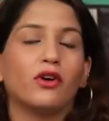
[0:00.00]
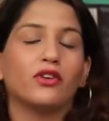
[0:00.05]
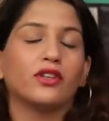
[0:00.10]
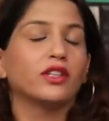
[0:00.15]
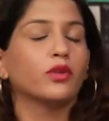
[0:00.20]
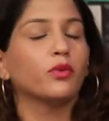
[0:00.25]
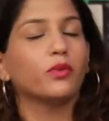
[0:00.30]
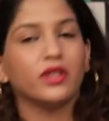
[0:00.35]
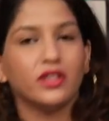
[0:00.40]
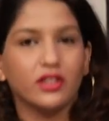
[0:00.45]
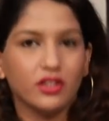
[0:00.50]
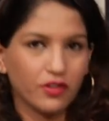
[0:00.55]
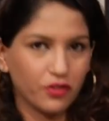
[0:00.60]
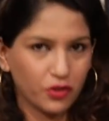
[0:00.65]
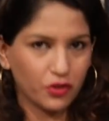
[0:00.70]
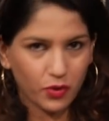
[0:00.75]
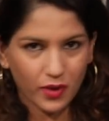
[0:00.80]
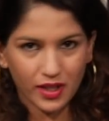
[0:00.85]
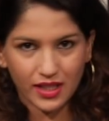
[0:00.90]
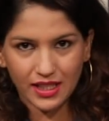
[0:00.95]
out in the winter
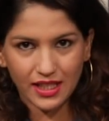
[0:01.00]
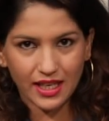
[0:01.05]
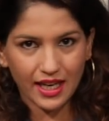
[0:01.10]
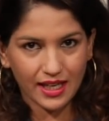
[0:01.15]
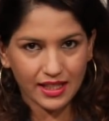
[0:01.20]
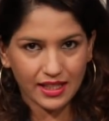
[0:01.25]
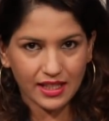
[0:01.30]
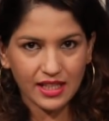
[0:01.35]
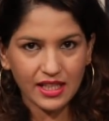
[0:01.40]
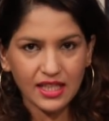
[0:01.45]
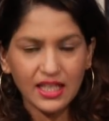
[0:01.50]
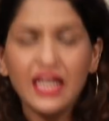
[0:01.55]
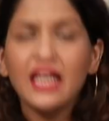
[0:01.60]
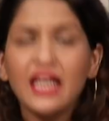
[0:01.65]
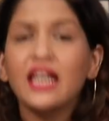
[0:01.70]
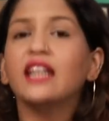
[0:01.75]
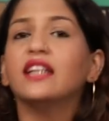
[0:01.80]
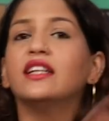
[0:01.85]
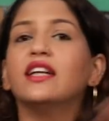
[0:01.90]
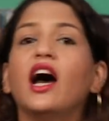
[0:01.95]
of 2018.
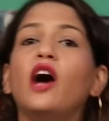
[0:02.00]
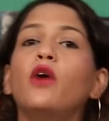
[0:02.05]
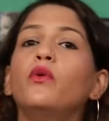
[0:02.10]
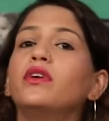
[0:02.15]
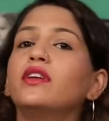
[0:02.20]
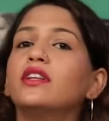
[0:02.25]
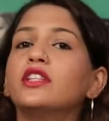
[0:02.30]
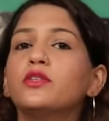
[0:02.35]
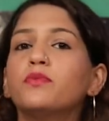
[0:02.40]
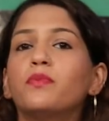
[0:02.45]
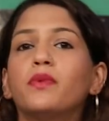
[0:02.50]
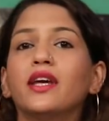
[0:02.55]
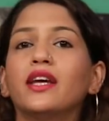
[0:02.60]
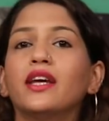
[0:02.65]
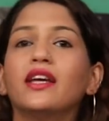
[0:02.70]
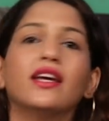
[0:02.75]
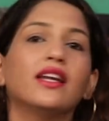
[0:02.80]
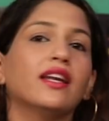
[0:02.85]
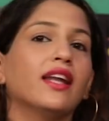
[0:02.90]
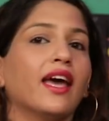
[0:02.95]
Now we're in
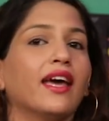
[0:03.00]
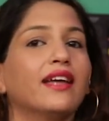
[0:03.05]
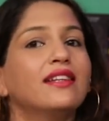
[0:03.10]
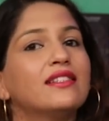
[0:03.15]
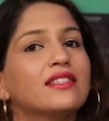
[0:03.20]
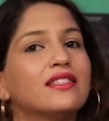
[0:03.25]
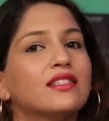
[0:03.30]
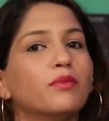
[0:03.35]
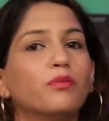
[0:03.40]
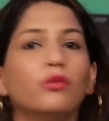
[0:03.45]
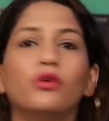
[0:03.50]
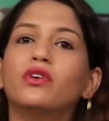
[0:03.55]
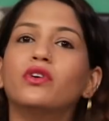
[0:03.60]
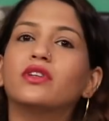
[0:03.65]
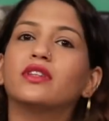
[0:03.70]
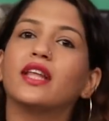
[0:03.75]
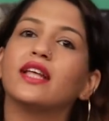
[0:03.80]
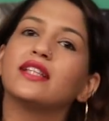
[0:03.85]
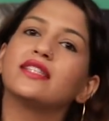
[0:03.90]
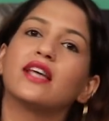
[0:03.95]
spring, and hence the book
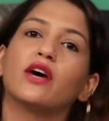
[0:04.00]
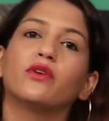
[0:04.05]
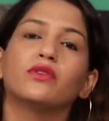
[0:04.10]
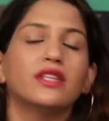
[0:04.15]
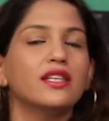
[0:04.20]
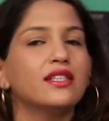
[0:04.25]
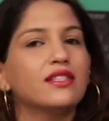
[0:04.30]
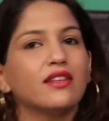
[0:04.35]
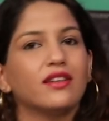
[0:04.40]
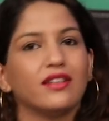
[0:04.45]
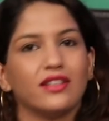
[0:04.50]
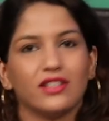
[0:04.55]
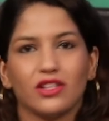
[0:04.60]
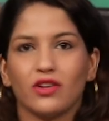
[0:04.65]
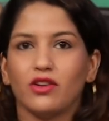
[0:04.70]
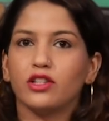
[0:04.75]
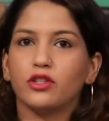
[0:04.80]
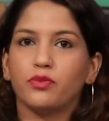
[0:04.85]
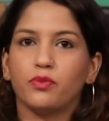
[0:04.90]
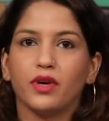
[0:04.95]
that's out this year is
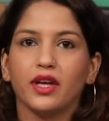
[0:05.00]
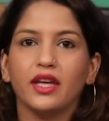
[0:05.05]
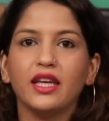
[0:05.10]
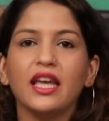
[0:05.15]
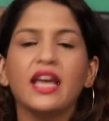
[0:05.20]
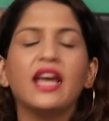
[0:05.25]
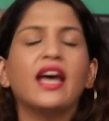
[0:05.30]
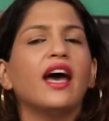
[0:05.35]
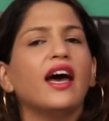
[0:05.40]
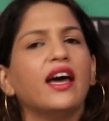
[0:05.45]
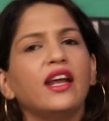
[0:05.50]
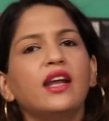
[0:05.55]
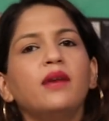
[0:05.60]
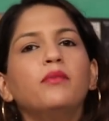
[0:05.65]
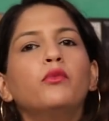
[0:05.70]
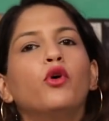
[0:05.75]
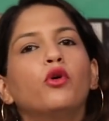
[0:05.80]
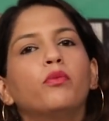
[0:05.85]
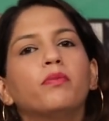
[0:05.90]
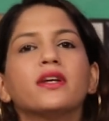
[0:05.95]
called Spring. And
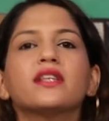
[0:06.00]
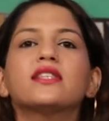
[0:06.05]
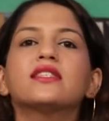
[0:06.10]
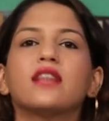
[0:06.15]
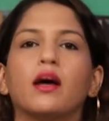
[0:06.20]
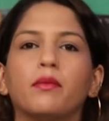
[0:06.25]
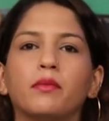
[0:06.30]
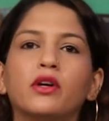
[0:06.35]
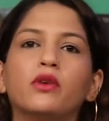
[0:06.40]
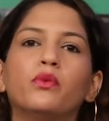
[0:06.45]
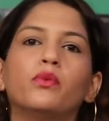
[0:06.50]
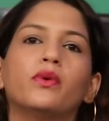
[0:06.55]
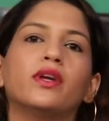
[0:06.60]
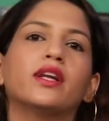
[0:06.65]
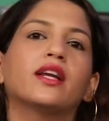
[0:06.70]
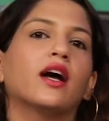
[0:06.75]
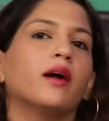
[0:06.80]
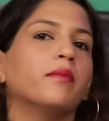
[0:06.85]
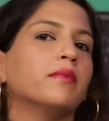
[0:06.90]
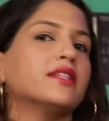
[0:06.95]
I'm hoping summer will
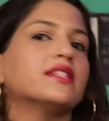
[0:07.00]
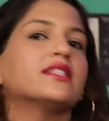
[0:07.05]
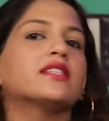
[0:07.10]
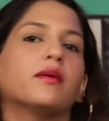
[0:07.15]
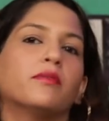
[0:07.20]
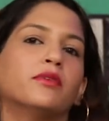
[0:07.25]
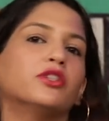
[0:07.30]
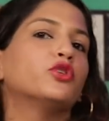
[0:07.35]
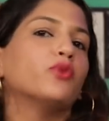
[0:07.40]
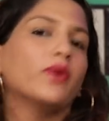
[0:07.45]
come in summer